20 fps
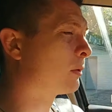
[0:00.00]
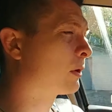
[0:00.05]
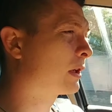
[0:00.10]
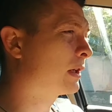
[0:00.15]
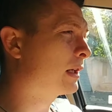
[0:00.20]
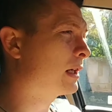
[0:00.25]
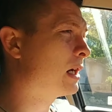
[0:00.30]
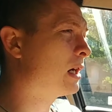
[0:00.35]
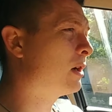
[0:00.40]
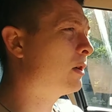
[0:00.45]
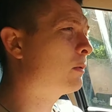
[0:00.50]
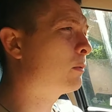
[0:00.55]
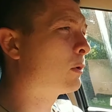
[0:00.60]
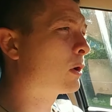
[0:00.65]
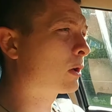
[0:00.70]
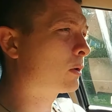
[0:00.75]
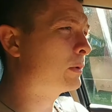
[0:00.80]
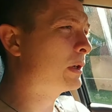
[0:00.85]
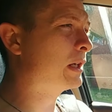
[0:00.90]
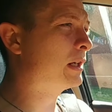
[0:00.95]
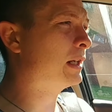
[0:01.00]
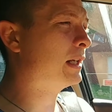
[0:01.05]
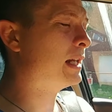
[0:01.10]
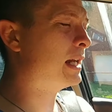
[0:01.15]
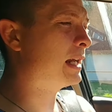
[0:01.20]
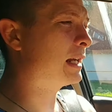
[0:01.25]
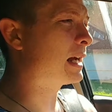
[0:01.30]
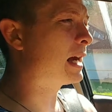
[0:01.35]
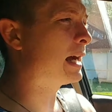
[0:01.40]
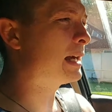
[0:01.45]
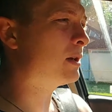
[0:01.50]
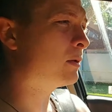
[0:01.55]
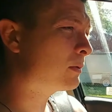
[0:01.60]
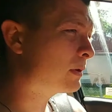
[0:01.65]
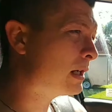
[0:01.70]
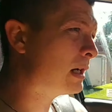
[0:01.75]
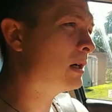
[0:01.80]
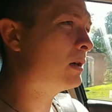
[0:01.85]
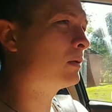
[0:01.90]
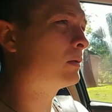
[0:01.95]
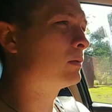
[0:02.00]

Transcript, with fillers: we're gonna go. What are we gonna get? I don't know.